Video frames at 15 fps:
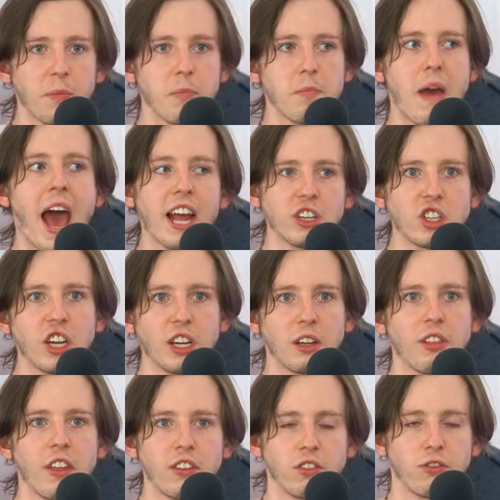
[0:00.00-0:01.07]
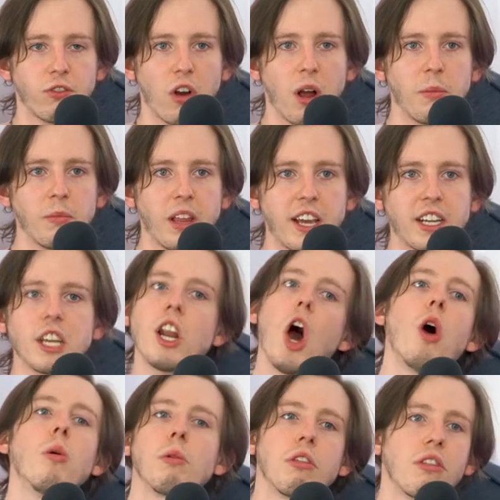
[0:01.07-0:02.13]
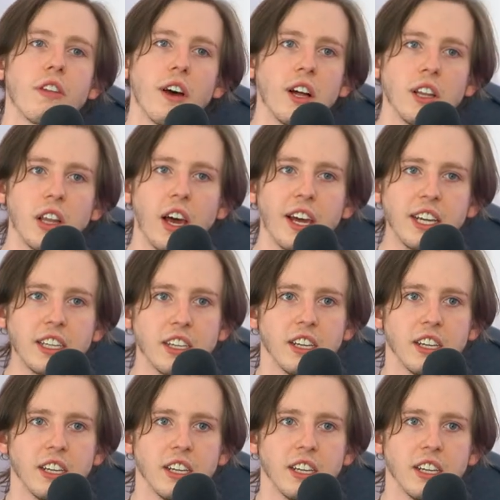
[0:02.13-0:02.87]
magic that's from like an oath, a uh, like,